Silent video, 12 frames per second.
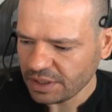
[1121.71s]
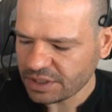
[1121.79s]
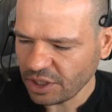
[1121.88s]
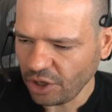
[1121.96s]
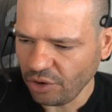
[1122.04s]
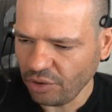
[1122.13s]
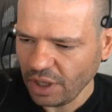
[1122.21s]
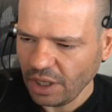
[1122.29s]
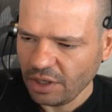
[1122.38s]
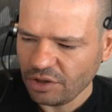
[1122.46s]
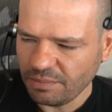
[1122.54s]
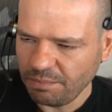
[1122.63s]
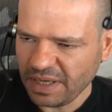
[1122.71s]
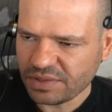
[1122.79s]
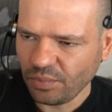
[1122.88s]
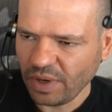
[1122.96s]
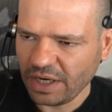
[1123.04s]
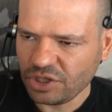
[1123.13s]
So the
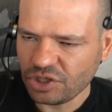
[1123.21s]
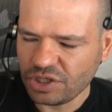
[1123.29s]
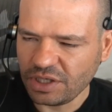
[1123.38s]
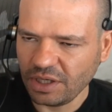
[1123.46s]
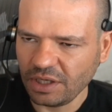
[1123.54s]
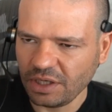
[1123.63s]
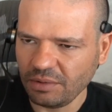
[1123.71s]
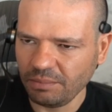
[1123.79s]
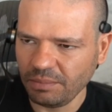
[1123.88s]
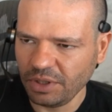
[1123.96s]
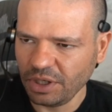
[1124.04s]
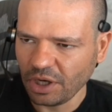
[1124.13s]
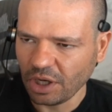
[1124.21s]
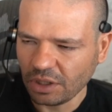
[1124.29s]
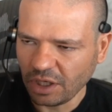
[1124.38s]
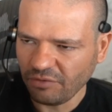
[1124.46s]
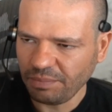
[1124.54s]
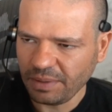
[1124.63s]
best way to a
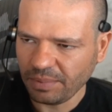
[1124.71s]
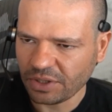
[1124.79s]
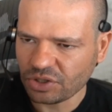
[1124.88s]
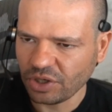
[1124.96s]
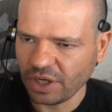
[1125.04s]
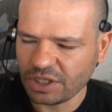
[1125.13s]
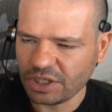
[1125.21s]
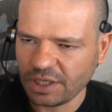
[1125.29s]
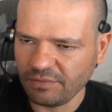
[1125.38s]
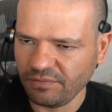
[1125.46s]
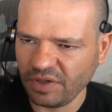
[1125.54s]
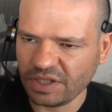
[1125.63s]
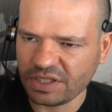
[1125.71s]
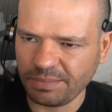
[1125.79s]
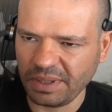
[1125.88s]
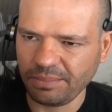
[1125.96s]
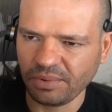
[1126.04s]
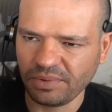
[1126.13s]
lot of people are trying to convince
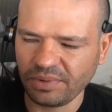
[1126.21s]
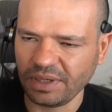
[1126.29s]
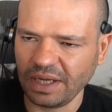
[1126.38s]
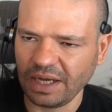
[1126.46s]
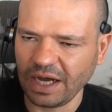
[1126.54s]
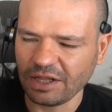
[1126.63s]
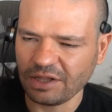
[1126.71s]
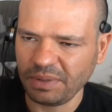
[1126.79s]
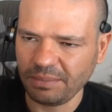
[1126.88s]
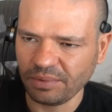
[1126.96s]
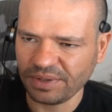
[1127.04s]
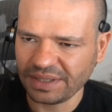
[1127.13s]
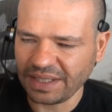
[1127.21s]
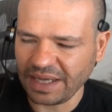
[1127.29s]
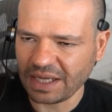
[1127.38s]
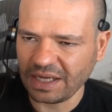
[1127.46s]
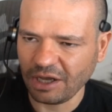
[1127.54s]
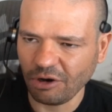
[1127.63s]
other people that they
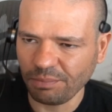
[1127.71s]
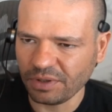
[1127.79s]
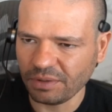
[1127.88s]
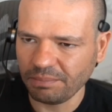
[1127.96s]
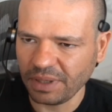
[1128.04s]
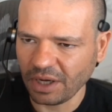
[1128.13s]
can help them.